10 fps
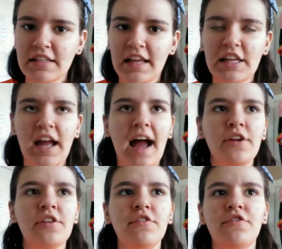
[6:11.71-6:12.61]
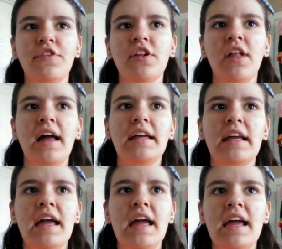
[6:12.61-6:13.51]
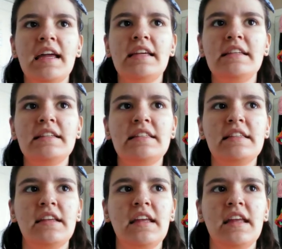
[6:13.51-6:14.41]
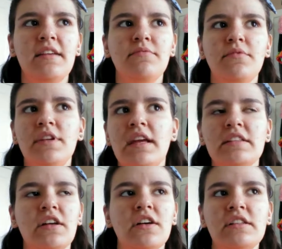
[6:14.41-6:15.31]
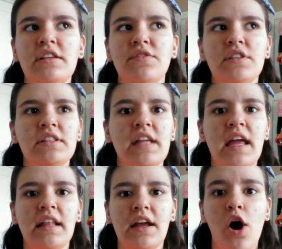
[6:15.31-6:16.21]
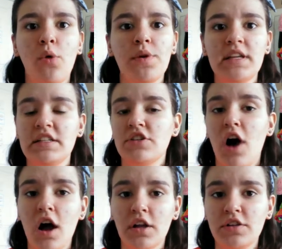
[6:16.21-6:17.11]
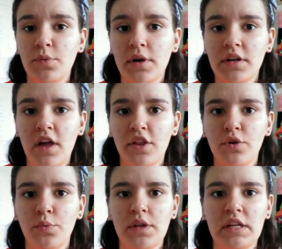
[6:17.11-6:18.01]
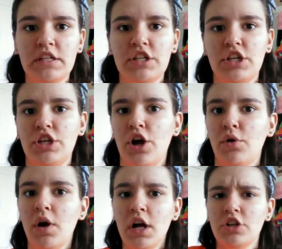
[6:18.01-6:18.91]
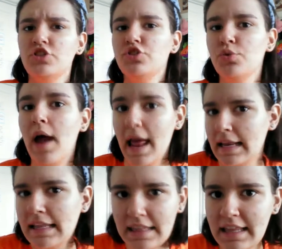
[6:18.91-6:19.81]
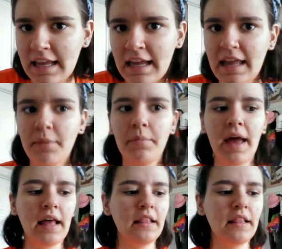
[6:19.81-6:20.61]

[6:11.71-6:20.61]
Like, I don't even feel like Yesung is even saying, like, oh, we need to talk to one another, we need to, do anything in bed.